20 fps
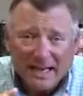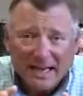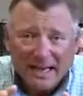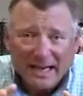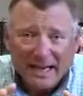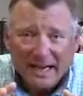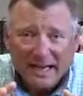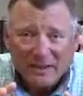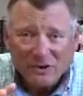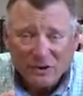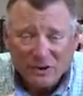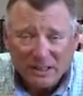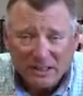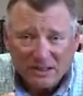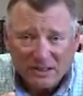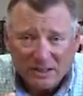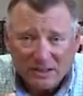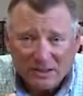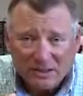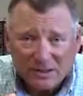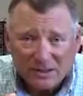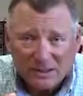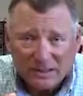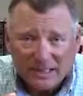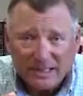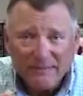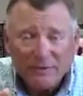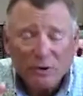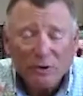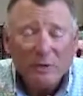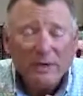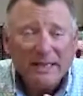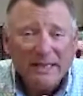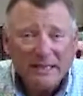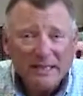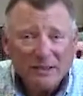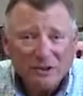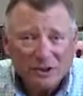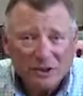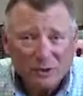And Jesus, even though he
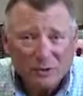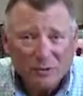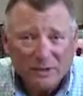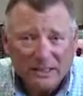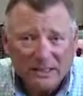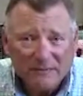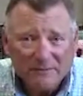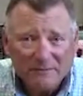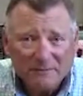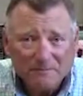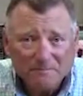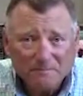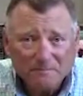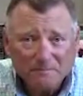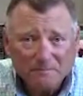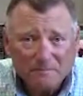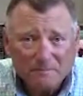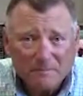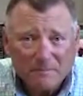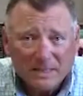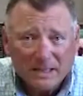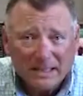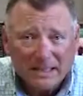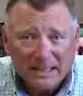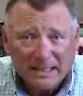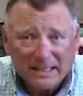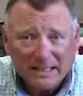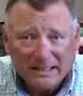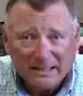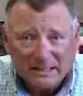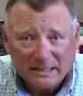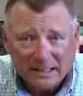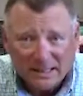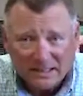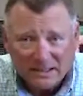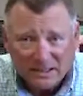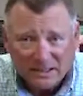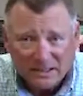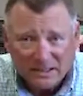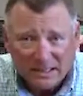needs to grieve, he
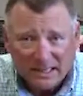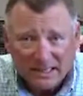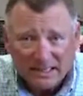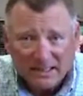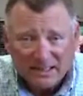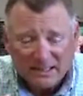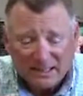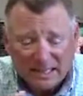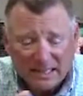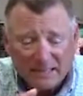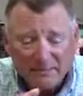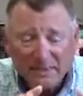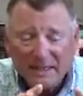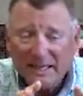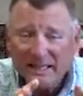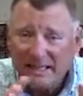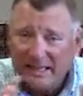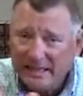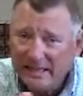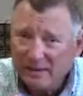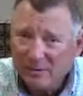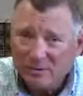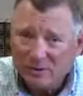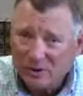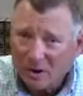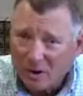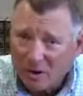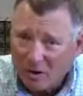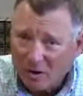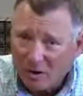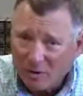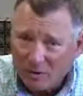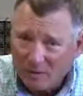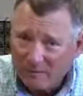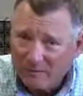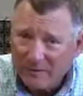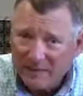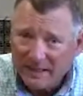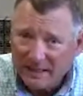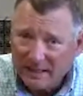sets aside the time. He heals all
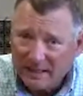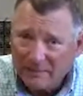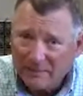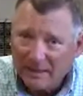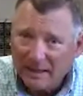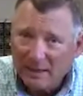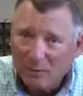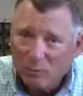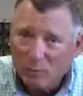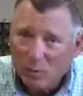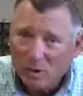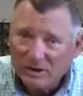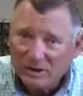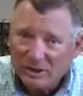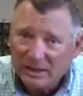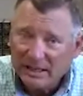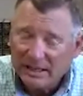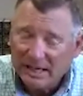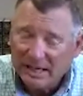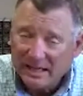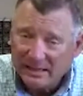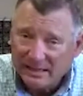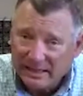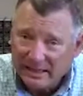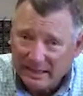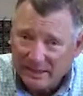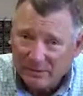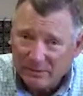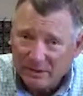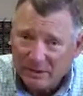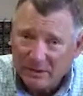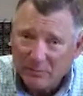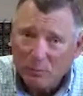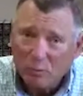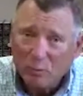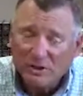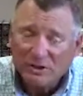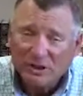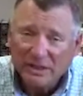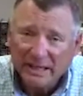of them. And once he has healed them,
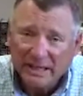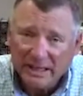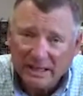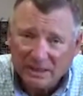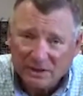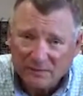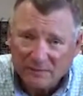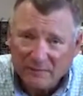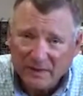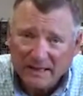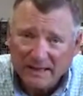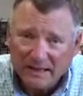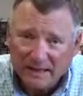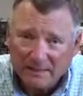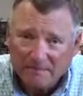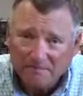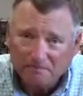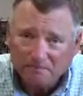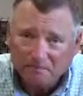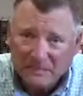once he has fed them,